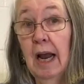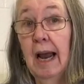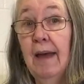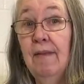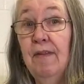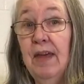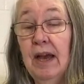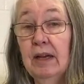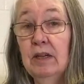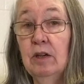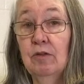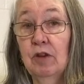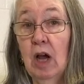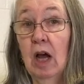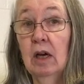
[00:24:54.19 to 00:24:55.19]
and then
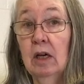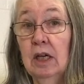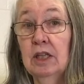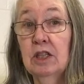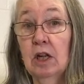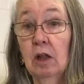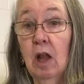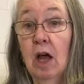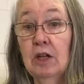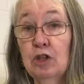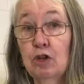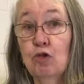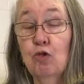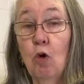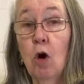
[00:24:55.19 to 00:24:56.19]
it's a lot
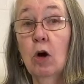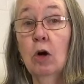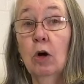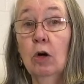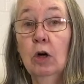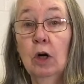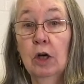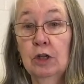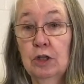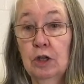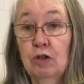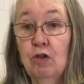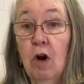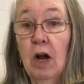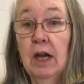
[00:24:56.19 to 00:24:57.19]
stronger to
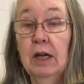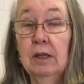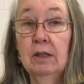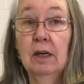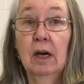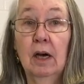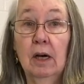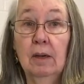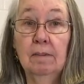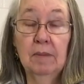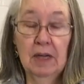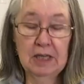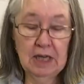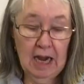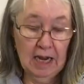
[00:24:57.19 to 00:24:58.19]
try and
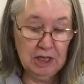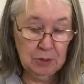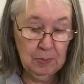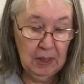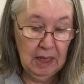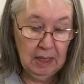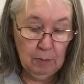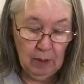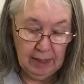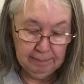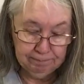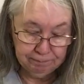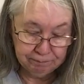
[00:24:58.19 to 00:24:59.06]
attach. But anyway,